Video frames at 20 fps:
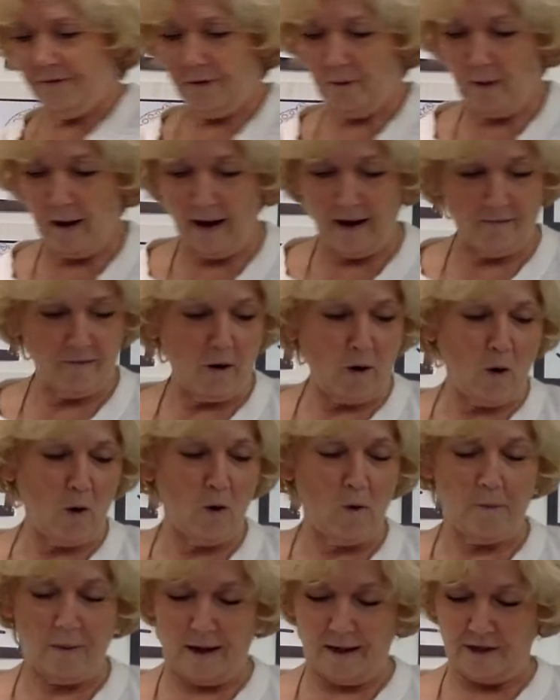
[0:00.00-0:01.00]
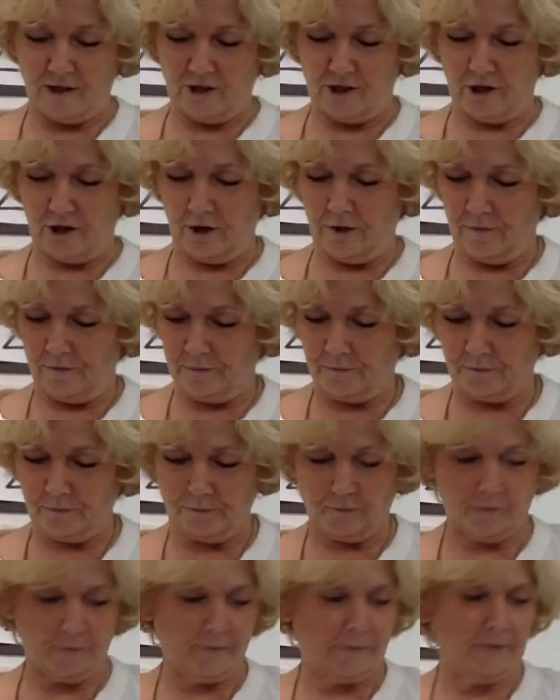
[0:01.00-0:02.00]
you have a hole puncher,
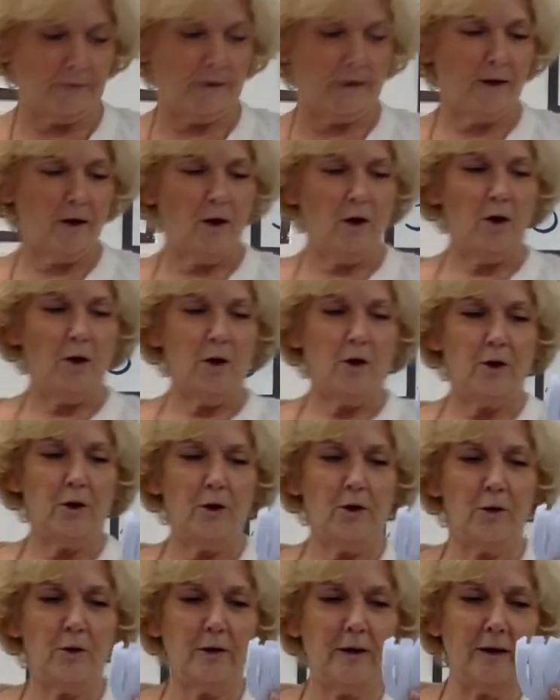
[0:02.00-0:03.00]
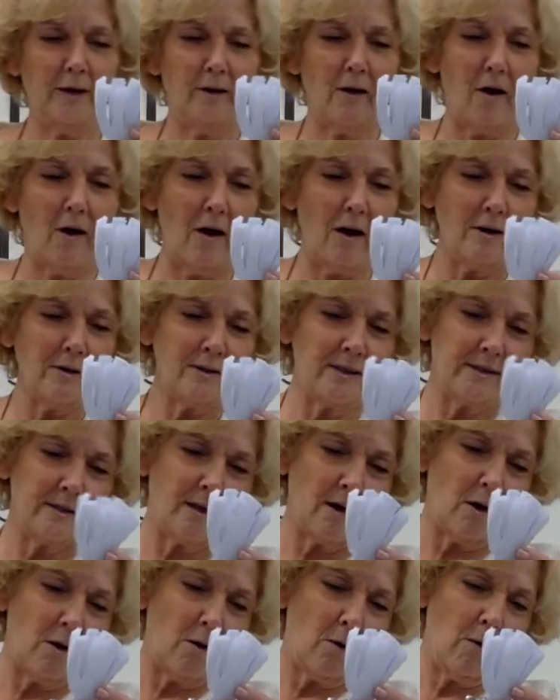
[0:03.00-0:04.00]
you can
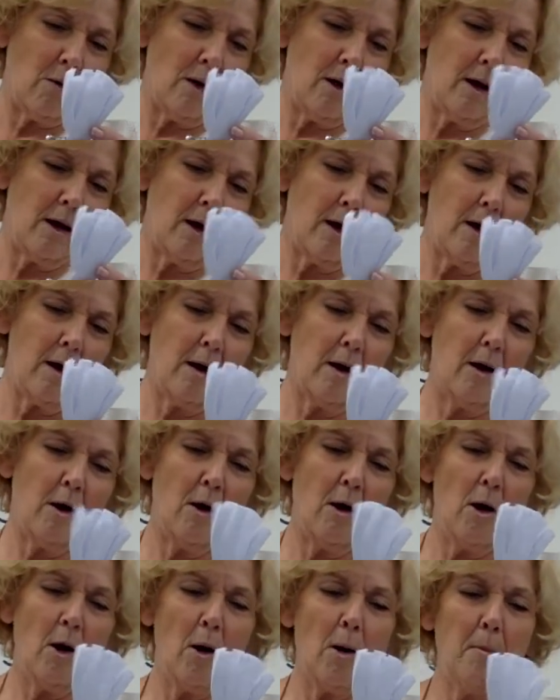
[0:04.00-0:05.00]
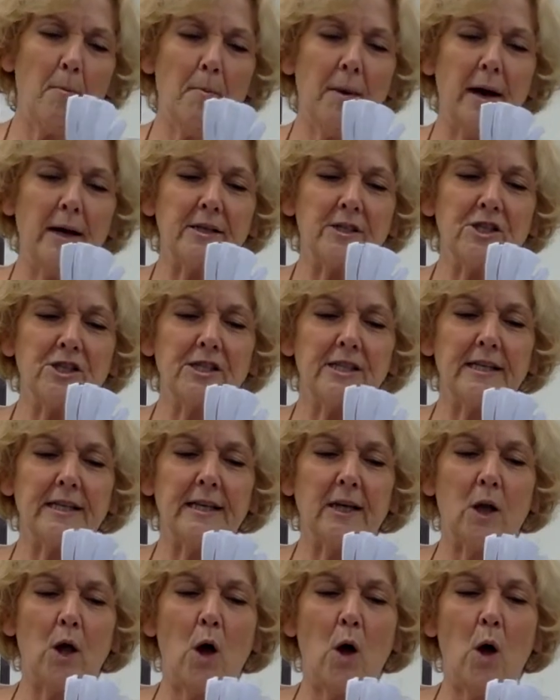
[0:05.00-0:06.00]
also punch
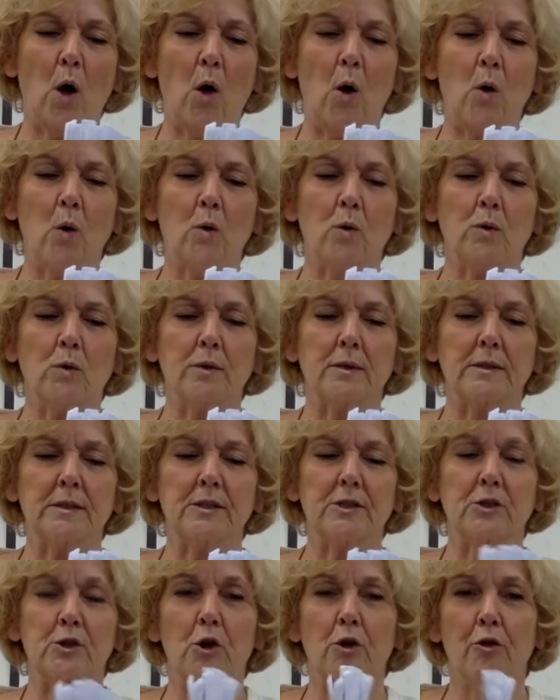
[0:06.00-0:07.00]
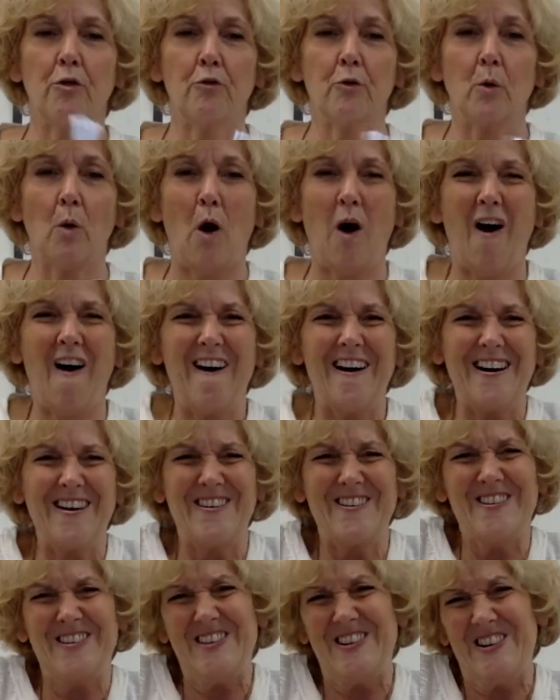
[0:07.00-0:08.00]
little holes through
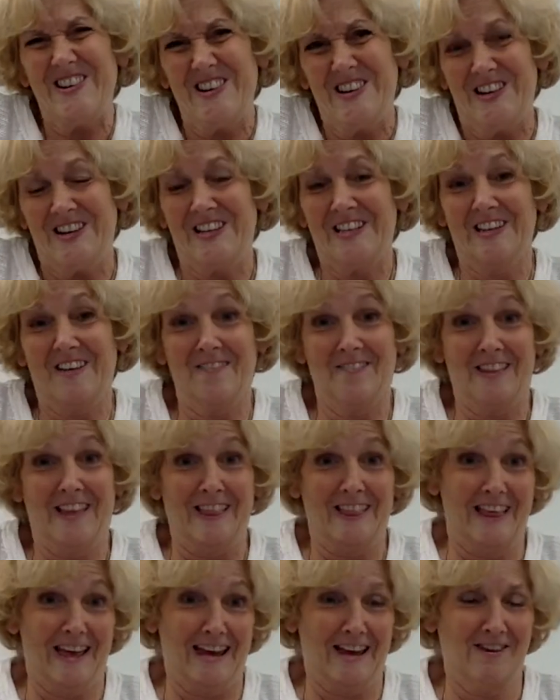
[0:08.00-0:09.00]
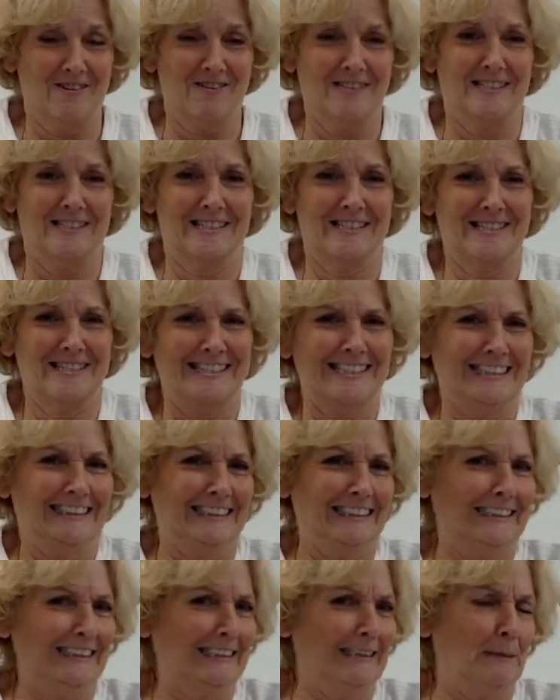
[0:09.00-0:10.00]
all of the layers.
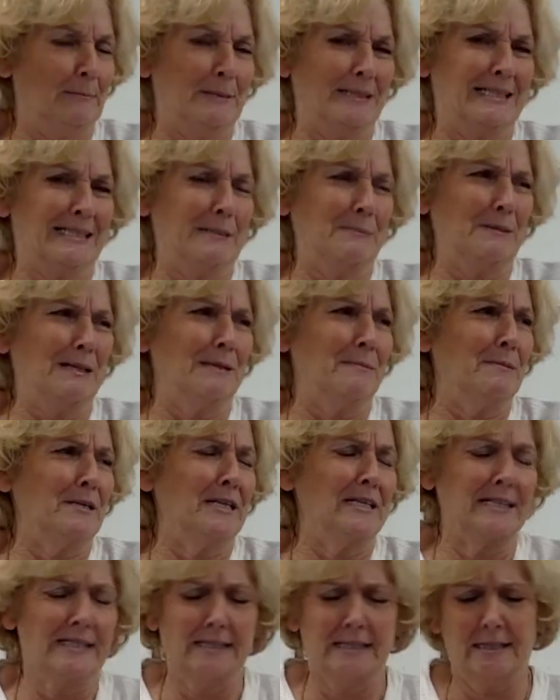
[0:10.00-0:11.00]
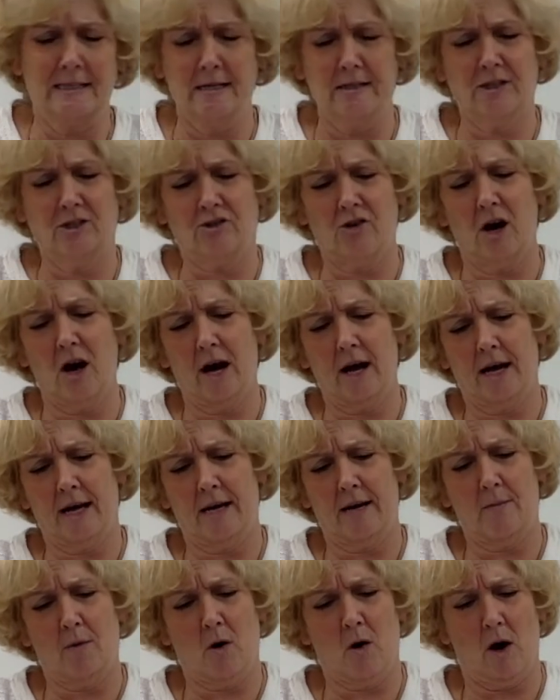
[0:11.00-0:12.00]
Mrs. Blumberg isn't so strong
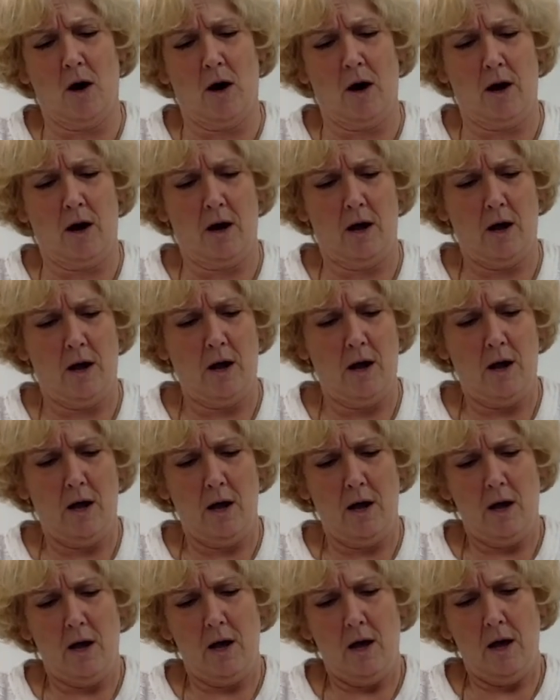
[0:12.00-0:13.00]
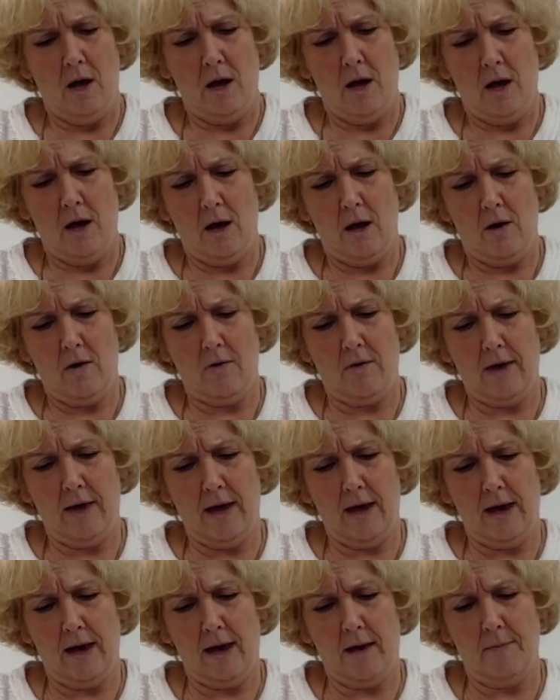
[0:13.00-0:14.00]
anymore.
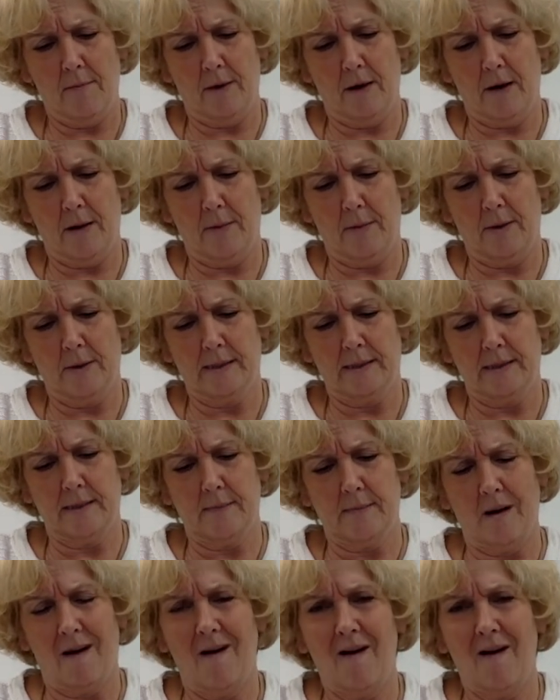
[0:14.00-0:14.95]
Okay, I'm going to put some,